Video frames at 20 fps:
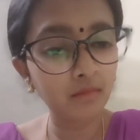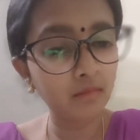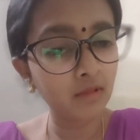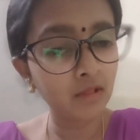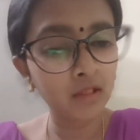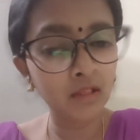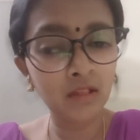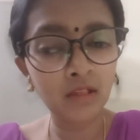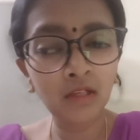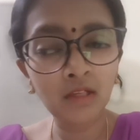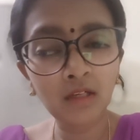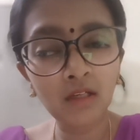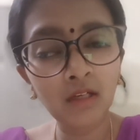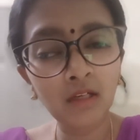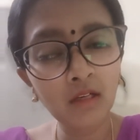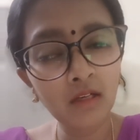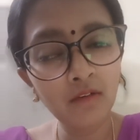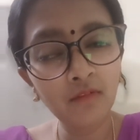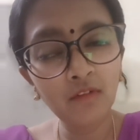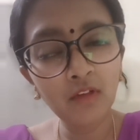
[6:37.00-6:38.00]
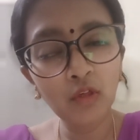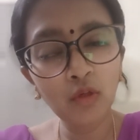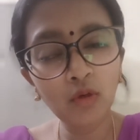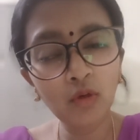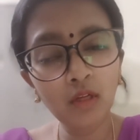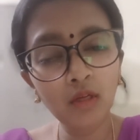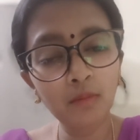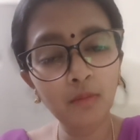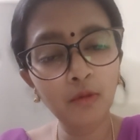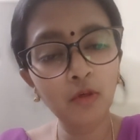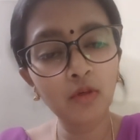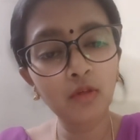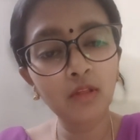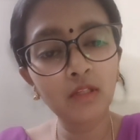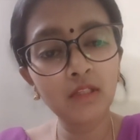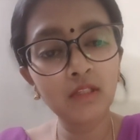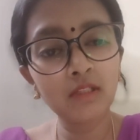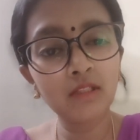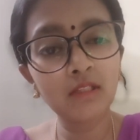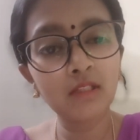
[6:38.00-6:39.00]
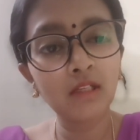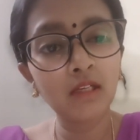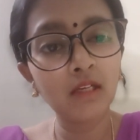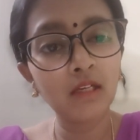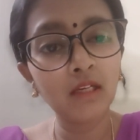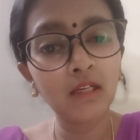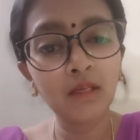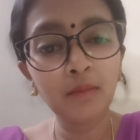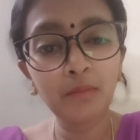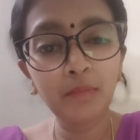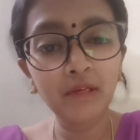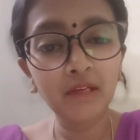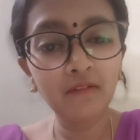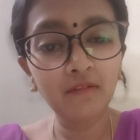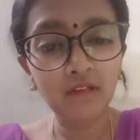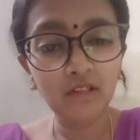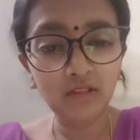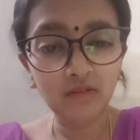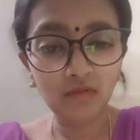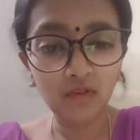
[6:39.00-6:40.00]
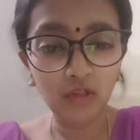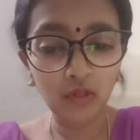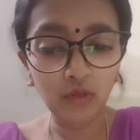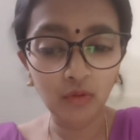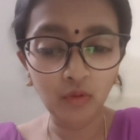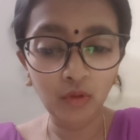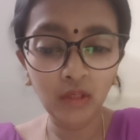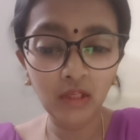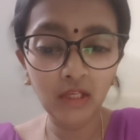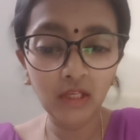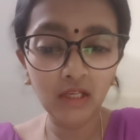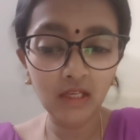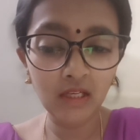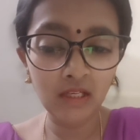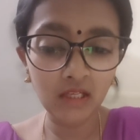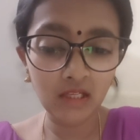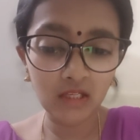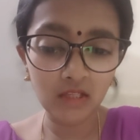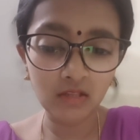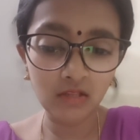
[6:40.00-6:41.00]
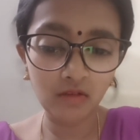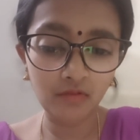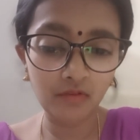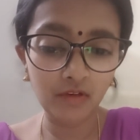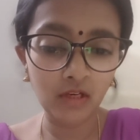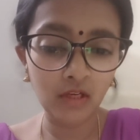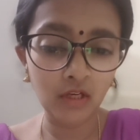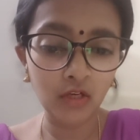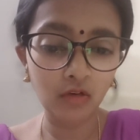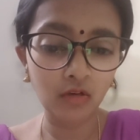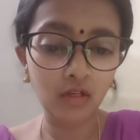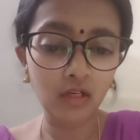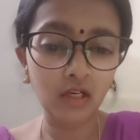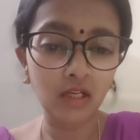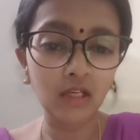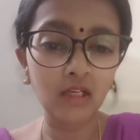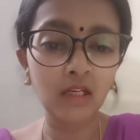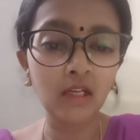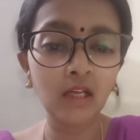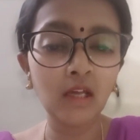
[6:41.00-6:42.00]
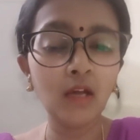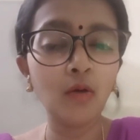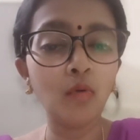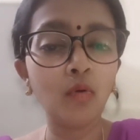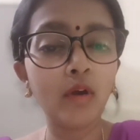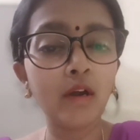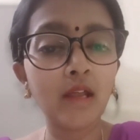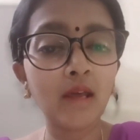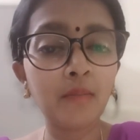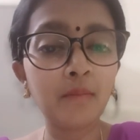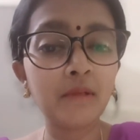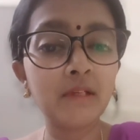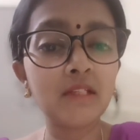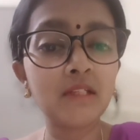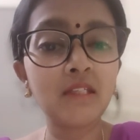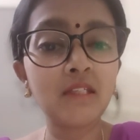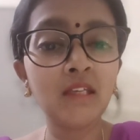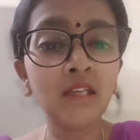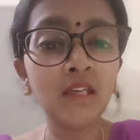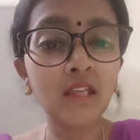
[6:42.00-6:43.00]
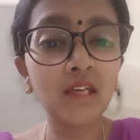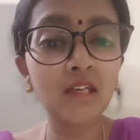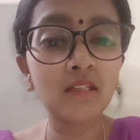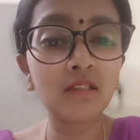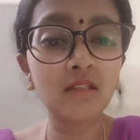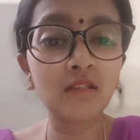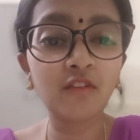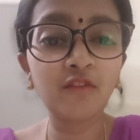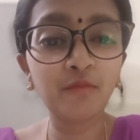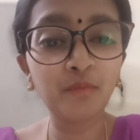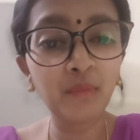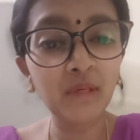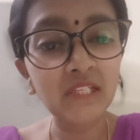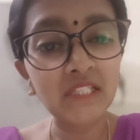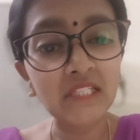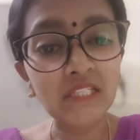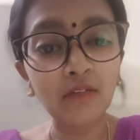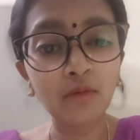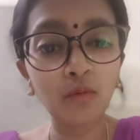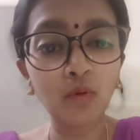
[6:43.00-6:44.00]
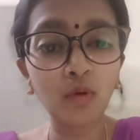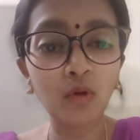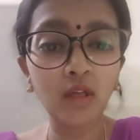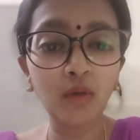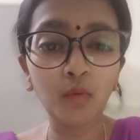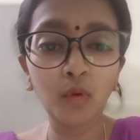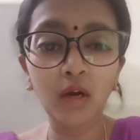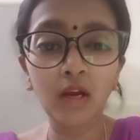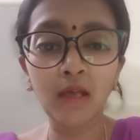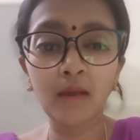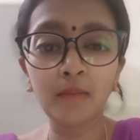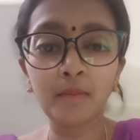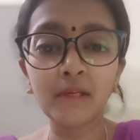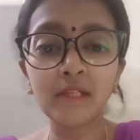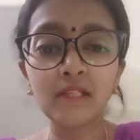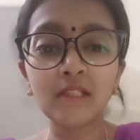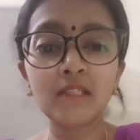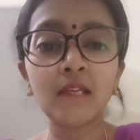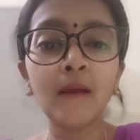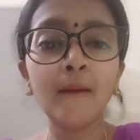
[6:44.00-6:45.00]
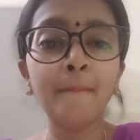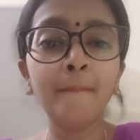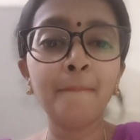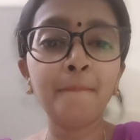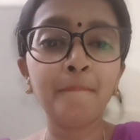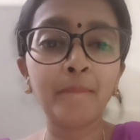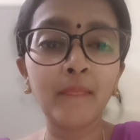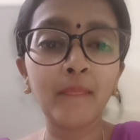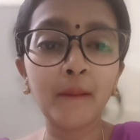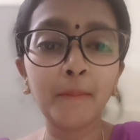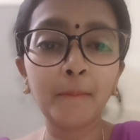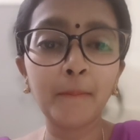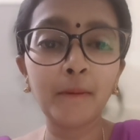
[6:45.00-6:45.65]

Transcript: in the we known about this in previous video. Here in case of endocrine, what happens? In case of PCOD, what happens? The